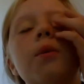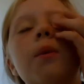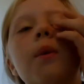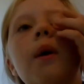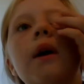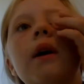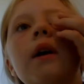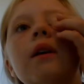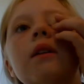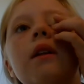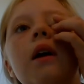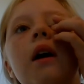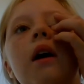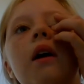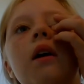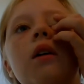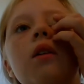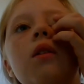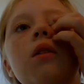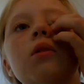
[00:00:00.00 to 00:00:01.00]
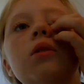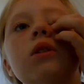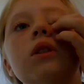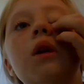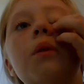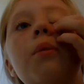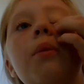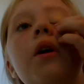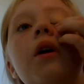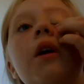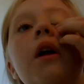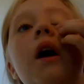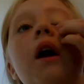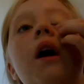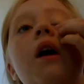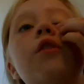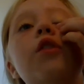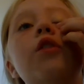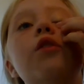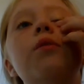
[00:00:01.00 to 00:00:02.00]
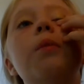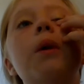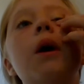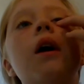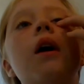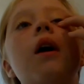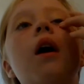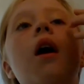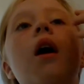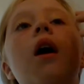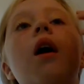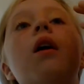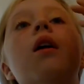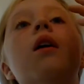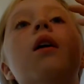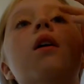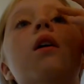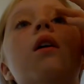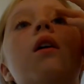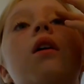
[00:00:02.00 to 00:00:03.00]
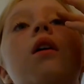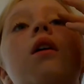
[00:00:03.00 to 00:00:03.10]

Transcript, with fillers: So I get that close up on half of my eye.